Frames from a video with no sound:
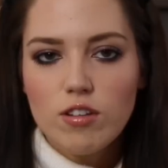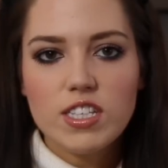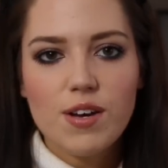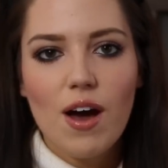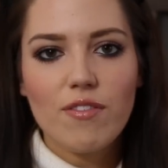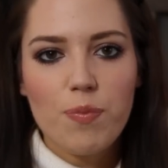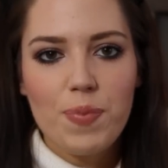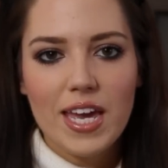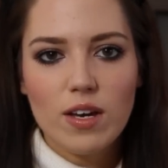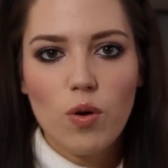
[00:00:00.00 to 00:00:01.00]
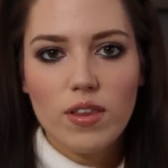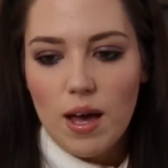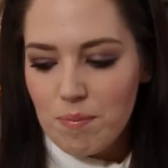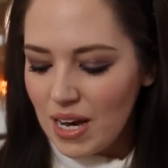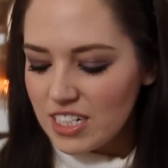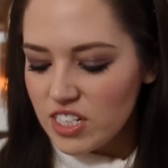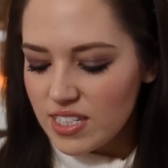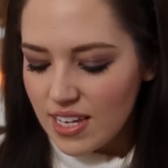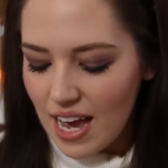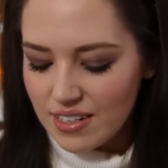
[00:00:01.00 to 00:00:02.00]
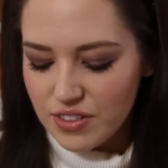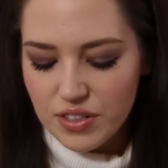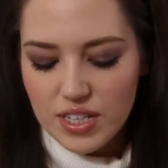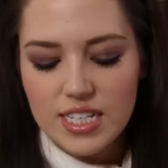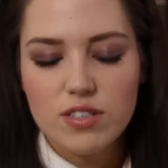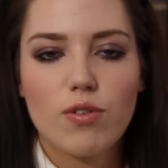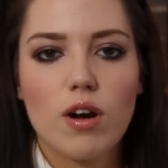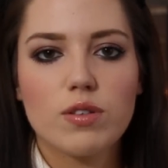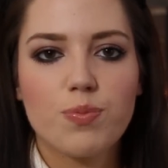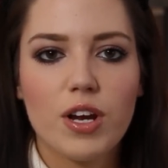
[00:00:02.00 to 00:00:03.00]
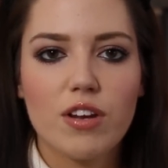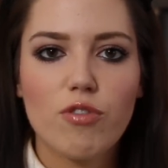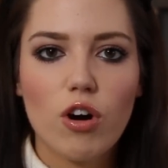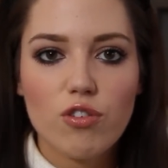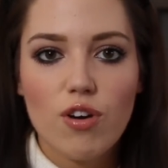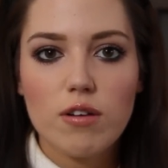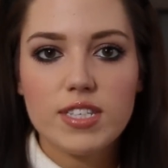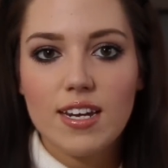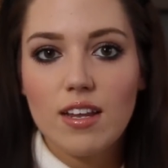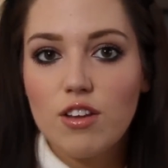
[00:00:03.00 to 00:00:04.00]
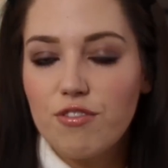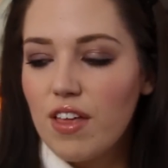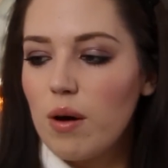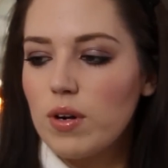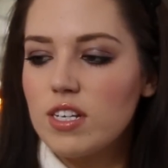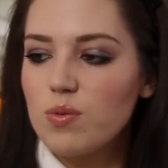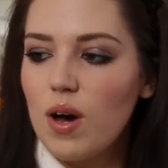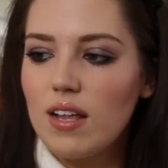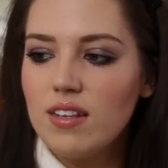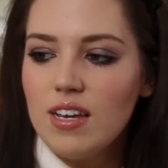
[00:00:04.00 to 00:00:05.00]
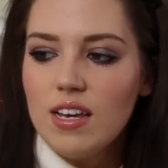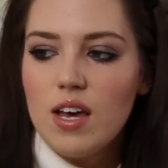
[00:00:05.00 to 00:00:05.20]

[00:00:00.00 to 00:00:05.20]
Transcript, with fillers: They also have a pink one that matches the candle. It's Rosemary and Rock Rose and I love that one as well.